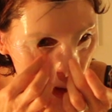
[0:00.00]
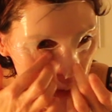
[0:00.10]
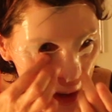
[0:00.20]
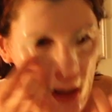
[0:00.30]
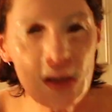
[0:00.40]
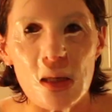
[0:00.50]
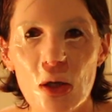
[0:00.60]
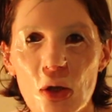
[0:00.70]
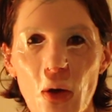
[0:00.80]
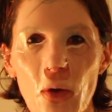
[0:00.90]
let's see
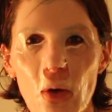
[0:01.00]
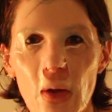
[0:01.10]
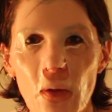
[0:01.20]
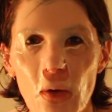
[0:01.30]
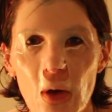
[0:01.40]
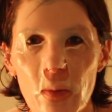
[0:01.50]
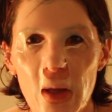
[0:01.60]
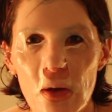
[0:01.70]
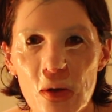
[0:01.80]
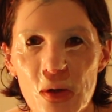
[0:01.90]
each other in 30
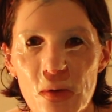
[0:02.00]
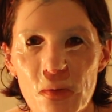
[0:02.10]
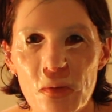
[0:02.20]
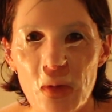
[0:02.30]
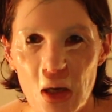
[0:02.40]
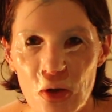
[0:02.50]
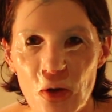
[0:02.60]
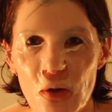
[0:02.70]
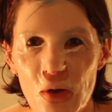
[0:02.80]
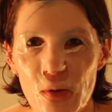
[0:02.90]
minutes. Enjoy
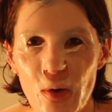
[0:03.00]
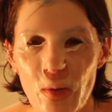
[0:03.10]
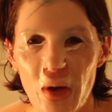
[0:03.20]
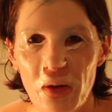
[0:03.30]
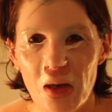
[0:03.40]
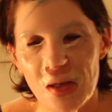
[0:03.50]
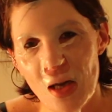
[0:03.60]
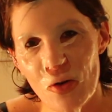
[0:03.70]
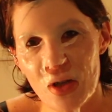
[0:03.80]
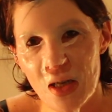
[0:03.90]
this moment. It's
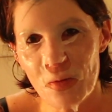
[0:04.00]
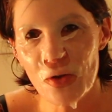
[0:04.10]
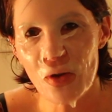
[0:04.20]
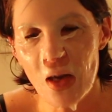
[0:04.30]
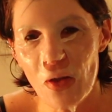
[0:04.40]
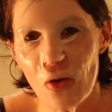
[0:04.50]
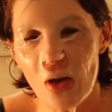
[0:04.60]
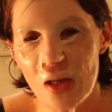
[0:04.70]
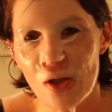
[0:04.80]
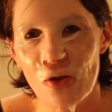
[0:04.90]
our time together.
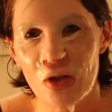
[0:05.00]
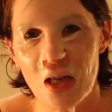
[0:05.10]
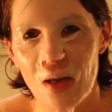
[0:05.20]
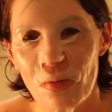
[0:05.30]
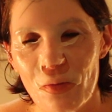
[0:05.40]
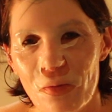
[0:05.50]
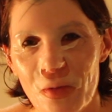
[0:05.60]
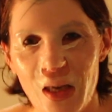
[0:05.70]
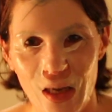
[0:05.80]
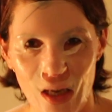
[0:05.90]
It's your time.
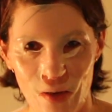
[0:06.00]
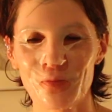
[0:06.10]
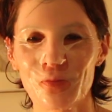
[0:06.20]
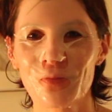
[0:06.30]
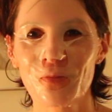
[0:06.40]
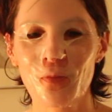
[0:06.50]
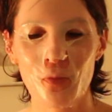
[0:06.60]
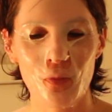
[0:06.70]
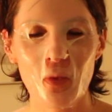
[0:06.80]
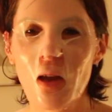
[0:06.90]
Take care.
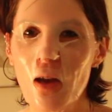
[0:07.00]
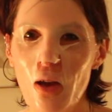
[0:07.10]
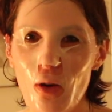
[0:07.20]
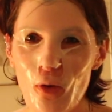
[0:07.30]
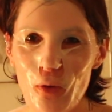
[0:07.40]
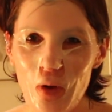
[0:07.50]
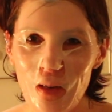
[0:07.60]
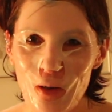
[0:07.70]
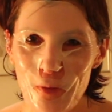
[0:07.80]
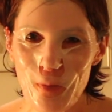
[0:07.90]

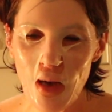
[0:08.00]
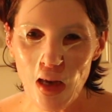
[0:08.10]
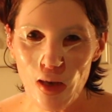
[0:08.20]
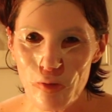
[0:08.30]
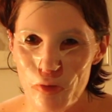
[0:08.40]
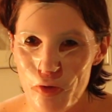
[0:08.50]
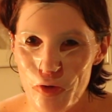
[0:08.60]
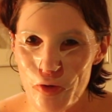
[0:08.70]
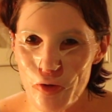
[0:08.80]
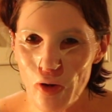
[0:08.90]
Welcome back.
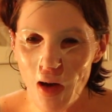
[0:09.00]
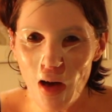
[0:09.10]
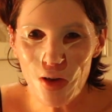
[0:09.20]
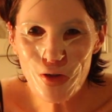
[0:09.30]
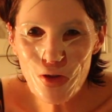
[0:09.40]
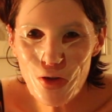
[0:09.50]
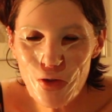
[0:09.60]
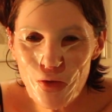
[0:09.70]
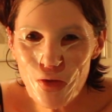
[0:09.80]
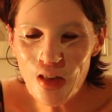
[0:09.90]
Bonjour. How do you
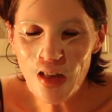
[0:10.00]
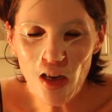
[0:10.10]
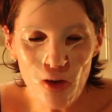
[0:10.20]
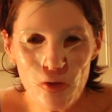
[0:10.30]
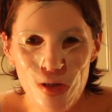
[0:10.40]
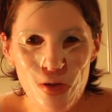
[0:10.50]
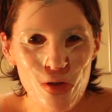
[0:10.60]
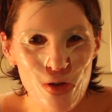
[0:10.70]
feel? How was those